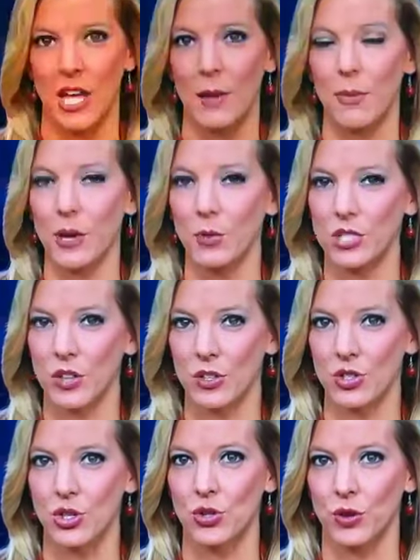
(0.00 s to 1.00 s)
Ben was on the
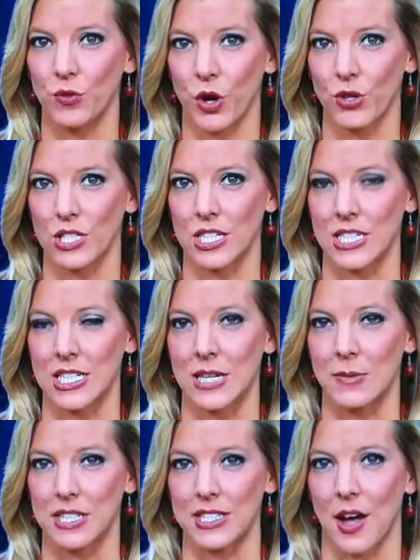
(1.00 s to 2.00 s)
junior varsity team
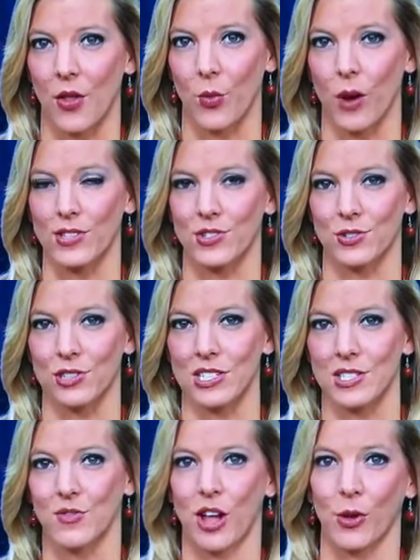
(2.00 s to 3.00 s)
at Southwestern. His
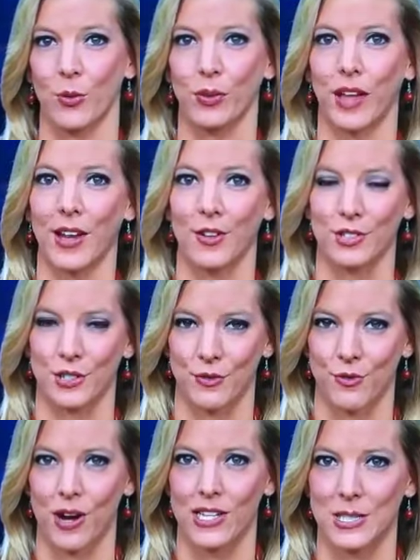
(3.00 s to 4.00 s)
fellow players and
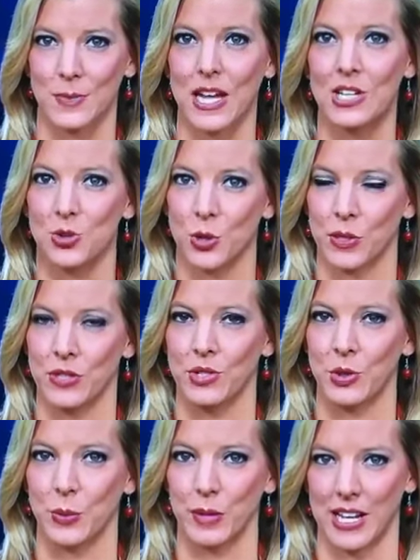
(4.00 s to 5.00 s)
friends paid tribute to
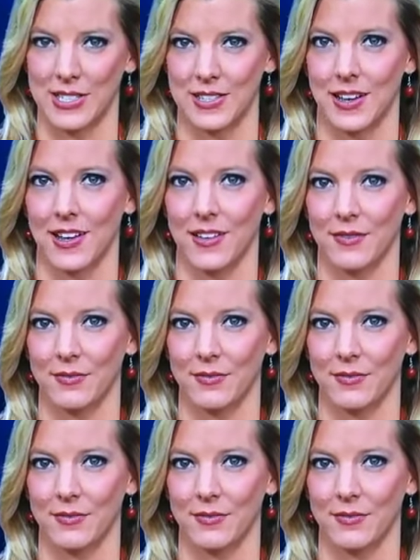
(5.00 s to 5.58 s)
him last night